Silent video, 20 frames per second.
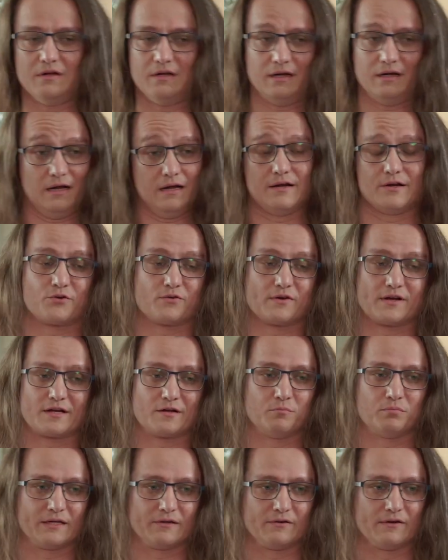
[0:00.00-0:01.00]
Yeah, I agree
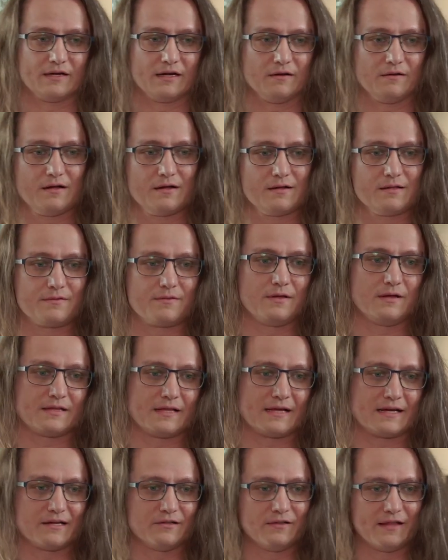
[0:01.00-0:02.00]
completely. I
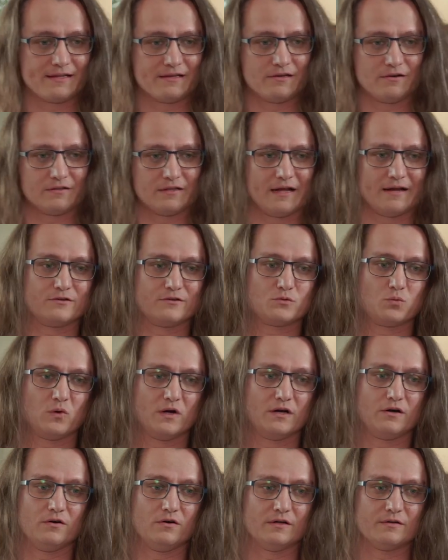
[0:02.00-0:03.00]
think I land on that as
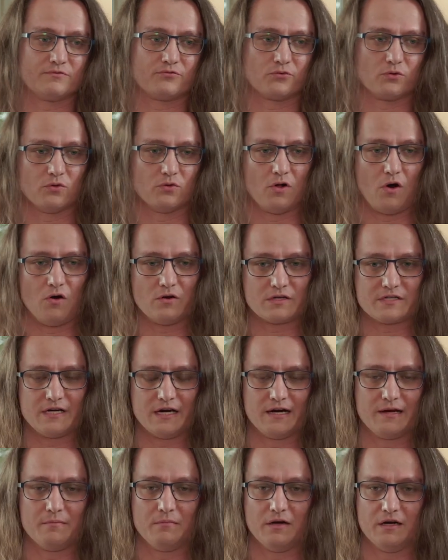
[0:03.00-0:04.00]
well. And for a long
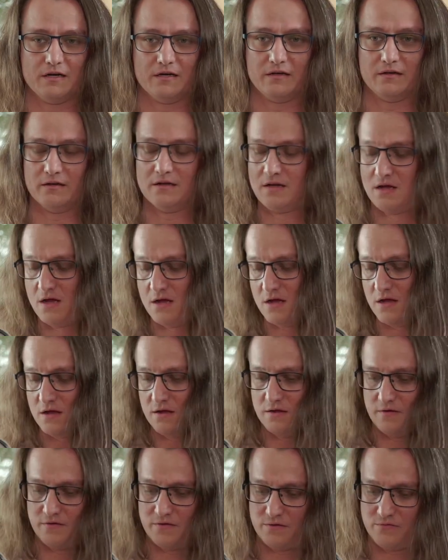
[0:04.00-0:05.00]
time,
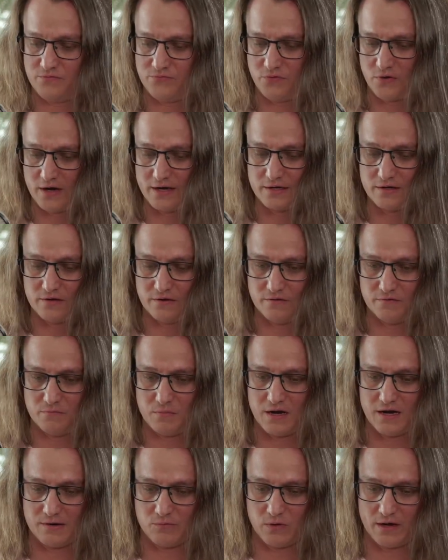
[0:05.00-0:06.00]
friend of
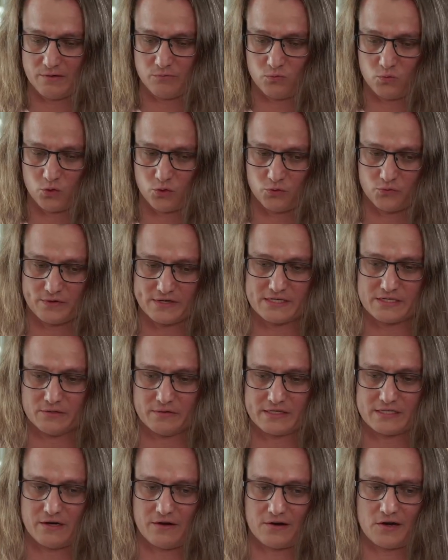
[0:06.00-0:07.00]
mine, and we're
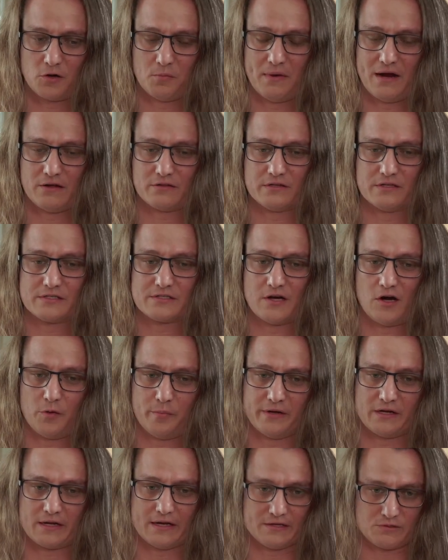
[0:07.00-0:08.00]
recently talking about this topic